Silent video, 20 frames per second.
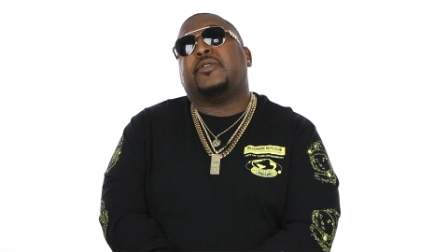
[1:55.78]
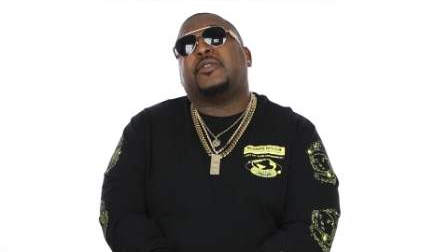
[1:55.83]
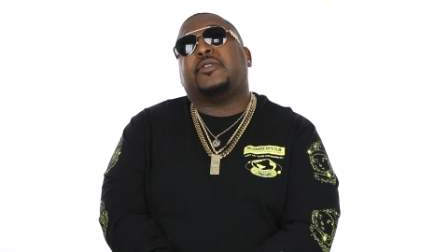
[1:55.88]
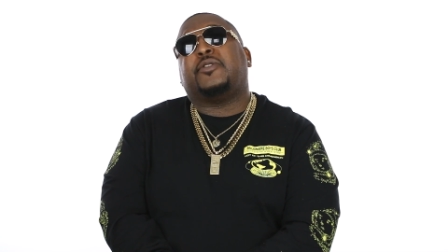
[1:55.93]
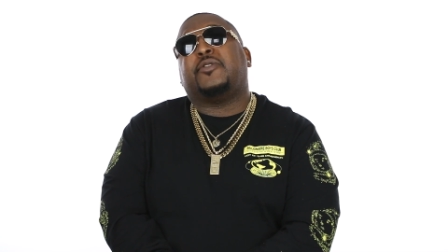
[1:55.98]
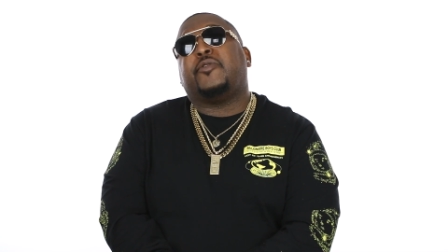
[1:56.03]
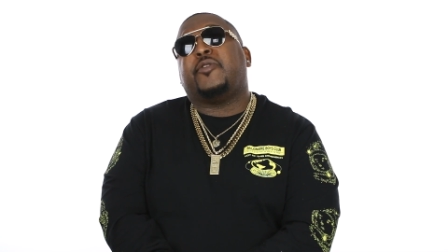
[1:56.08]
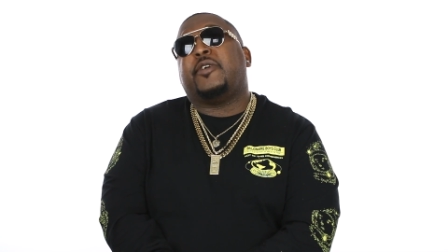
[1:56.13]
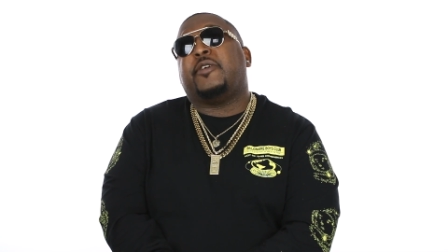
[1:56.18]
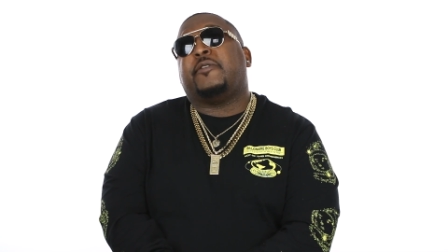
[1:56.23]
it was
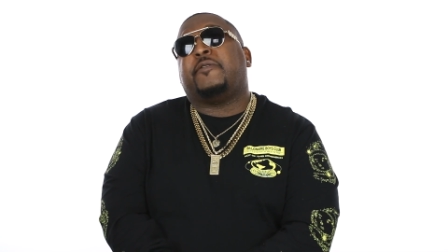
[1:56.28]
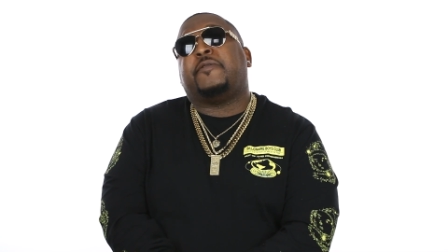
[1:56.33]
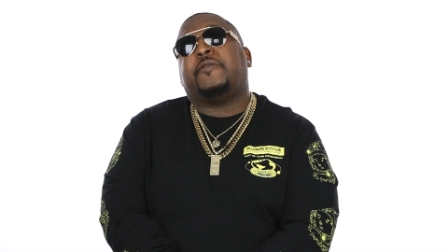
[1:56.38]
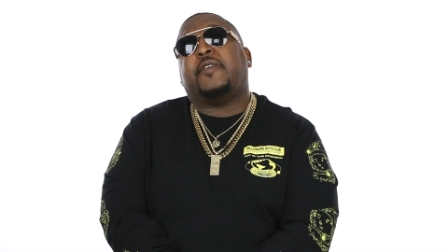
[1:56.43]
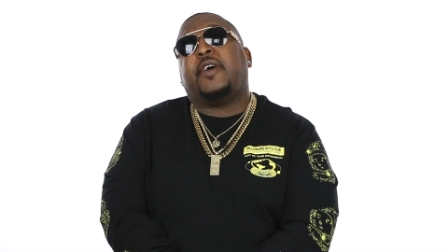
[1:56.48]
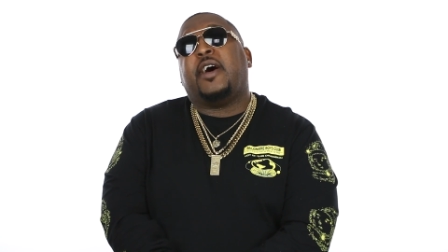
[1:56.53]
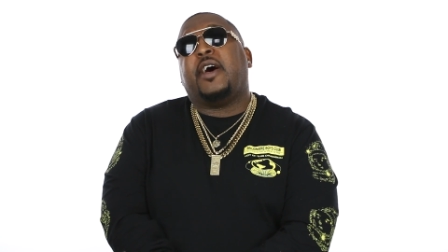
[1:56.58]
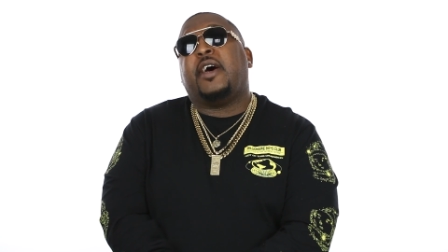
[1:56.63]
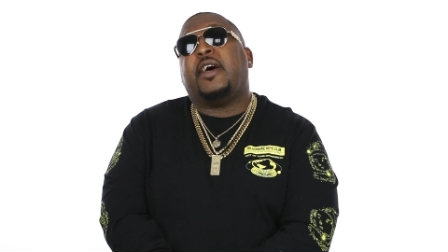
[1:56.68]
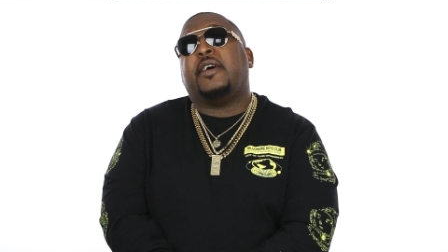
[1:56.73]
three or
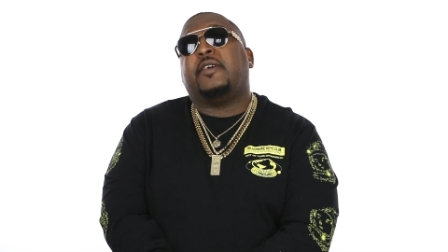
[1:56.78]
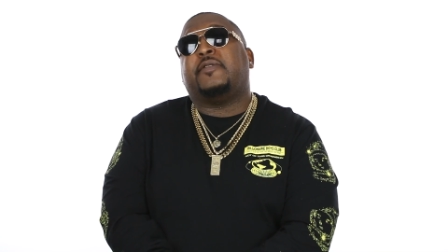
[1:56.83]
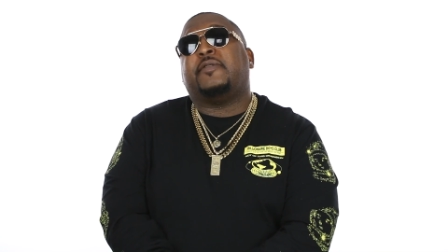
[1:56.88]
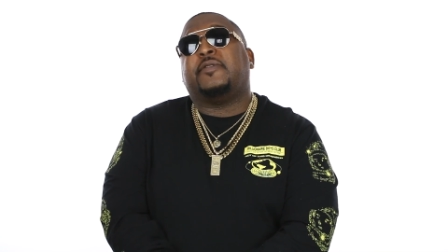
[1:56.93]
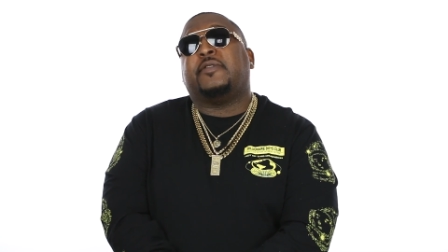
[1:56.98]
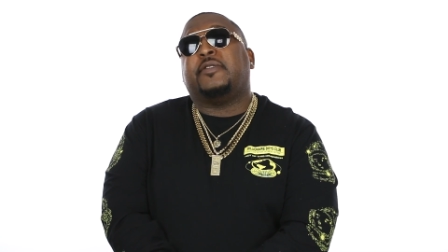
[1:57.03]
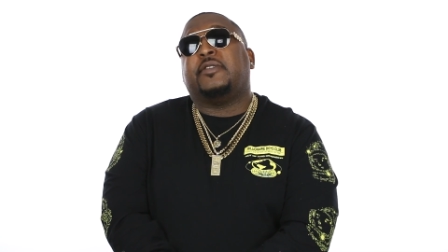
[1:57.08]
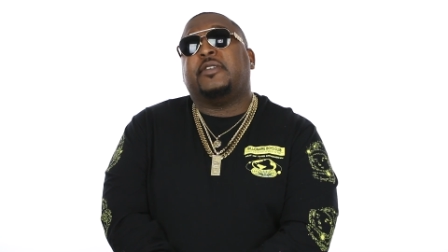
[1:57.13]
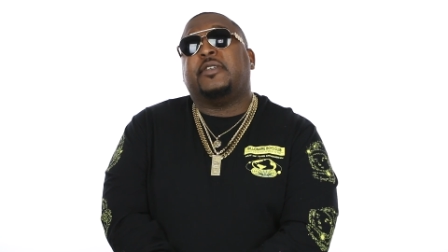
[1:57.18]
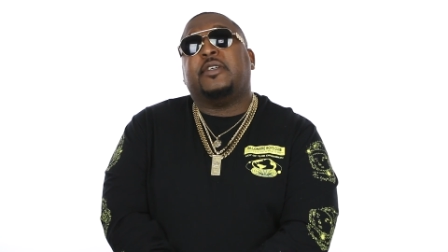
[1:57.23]

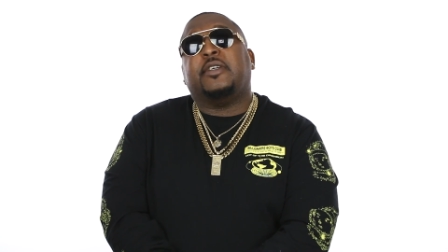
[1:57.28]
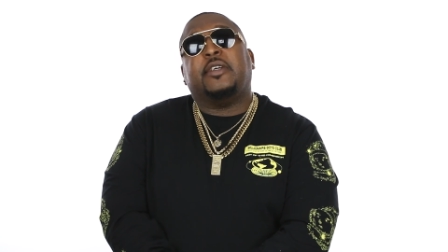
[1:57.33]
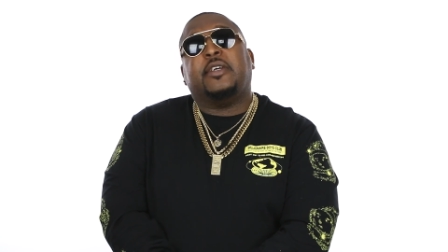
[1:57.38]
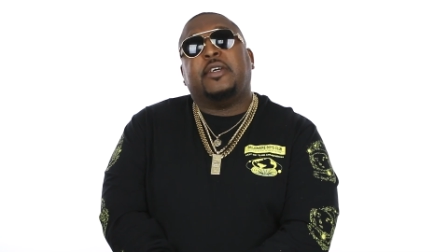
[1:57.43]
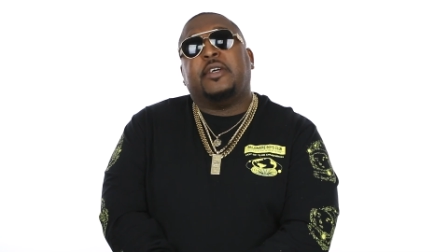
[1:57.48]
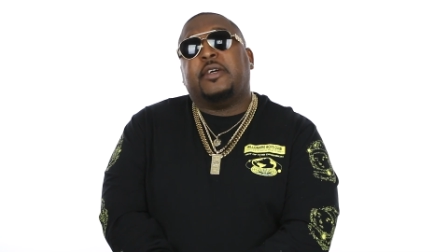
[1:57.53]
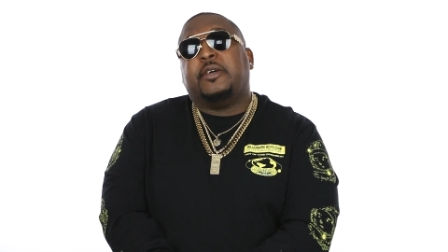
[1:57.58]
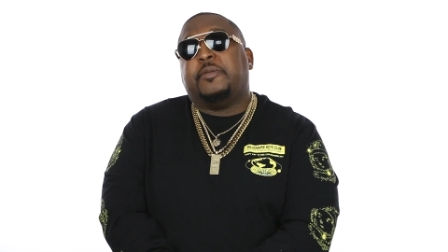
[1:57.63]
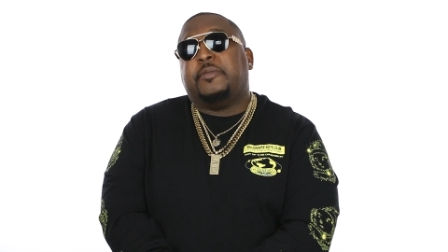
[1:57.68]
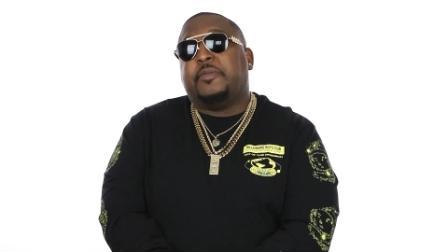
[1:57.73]
five,
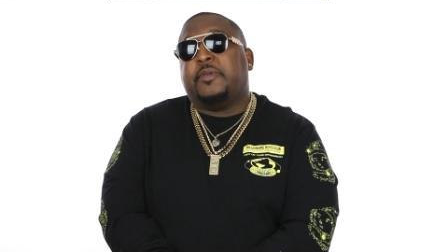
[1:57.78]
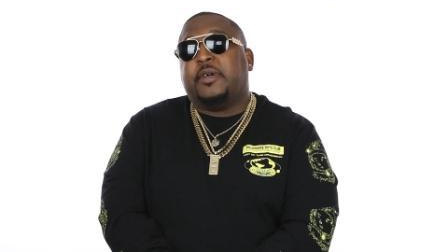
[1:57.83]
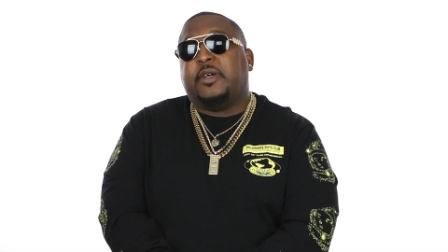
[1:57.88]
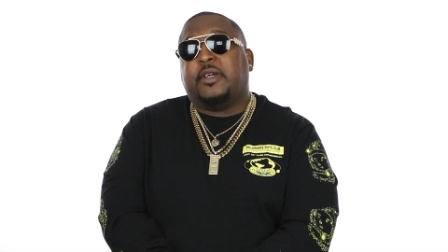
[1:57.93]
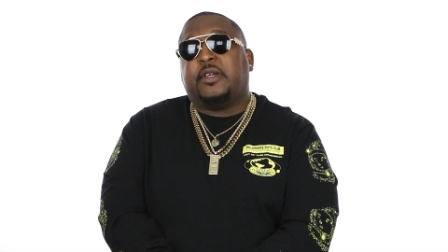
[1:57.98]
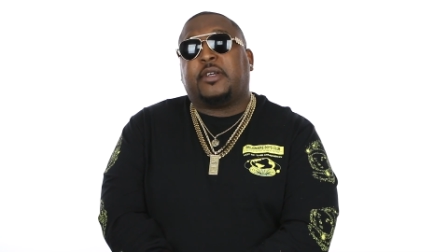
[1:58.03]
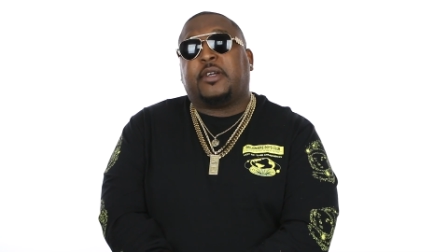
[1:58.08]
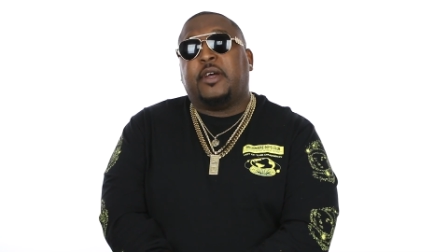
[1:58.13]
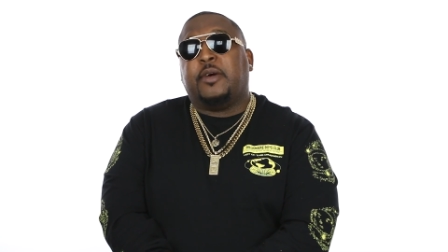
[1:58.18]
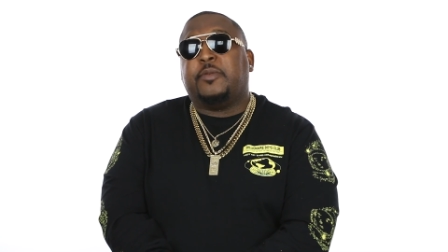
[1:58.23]

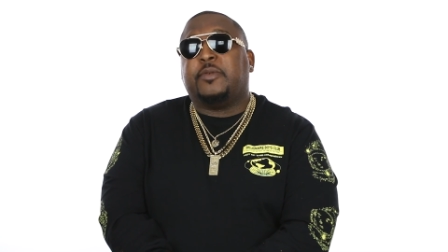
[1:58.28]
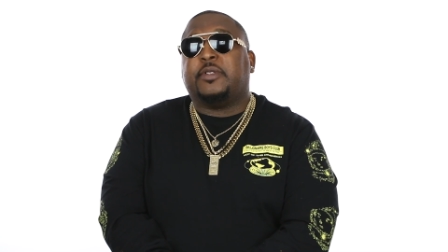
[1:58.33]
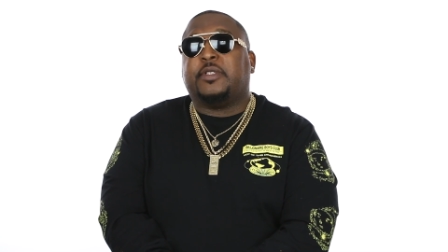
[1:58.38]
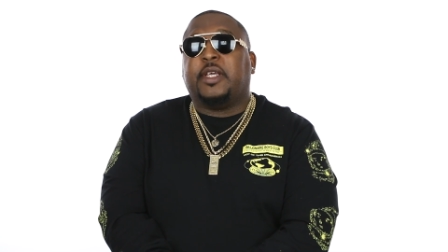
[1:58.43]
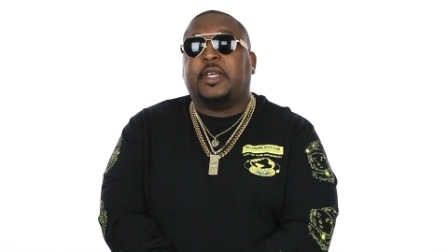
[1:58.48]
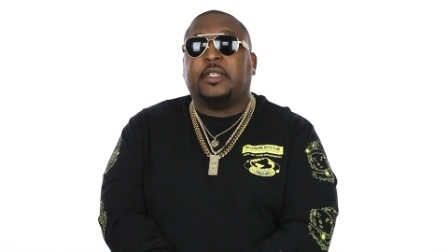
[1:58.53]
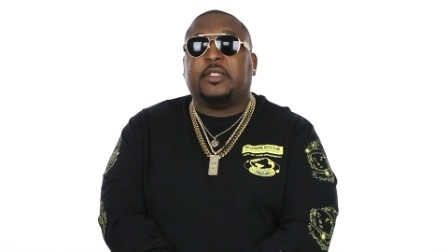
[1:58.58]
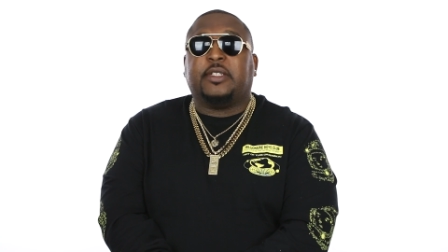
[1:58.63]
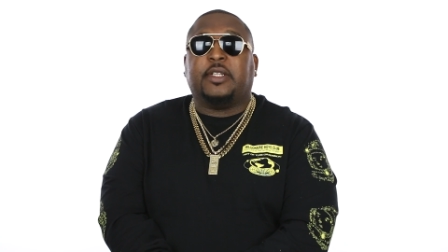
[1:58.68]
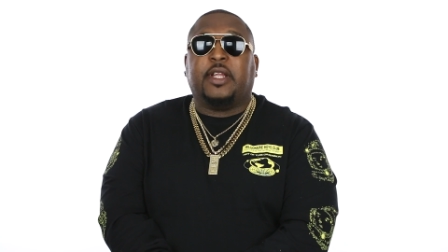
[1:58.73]
but a couple
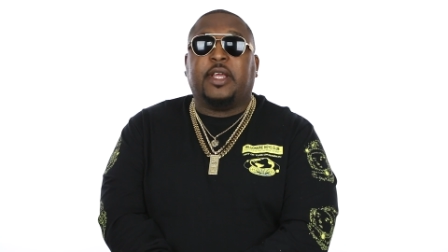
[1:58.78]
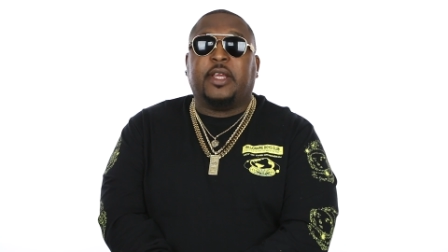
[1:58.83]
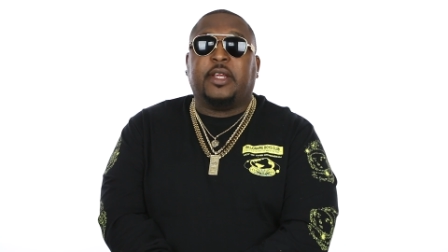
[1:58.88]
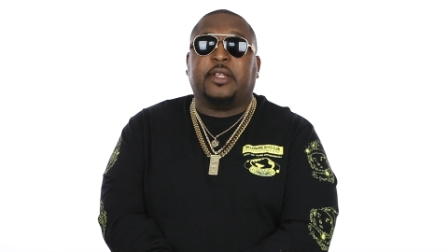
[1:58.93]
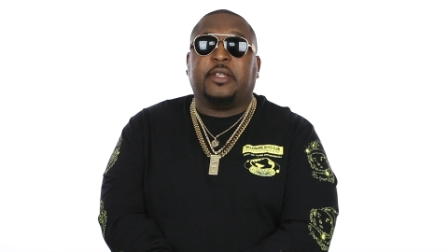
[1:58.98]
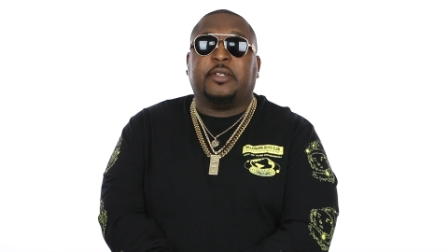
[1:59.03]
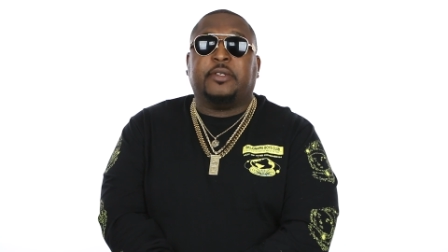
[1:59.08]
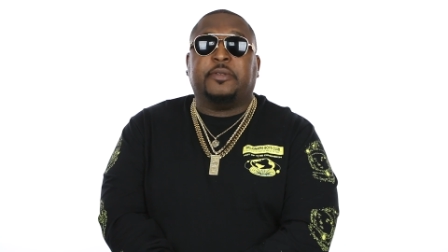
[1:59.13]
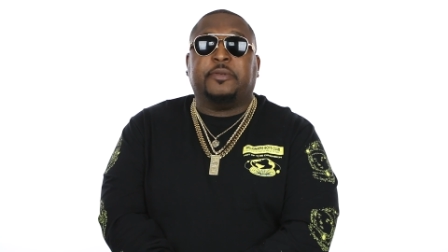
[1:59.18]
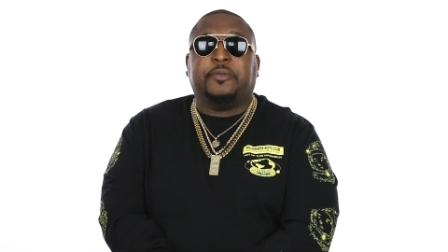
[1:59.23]
days
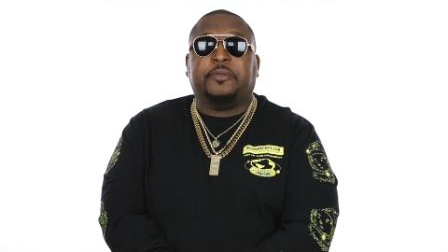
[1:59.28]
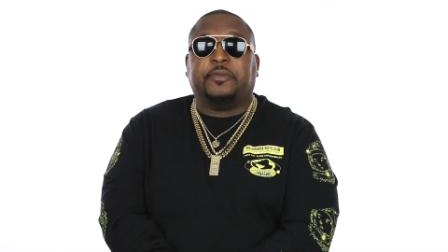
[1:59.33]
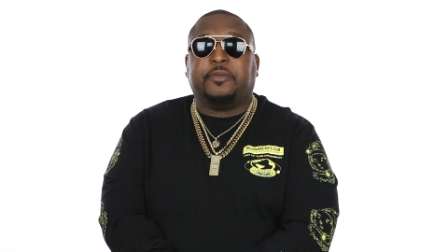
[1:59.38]
later,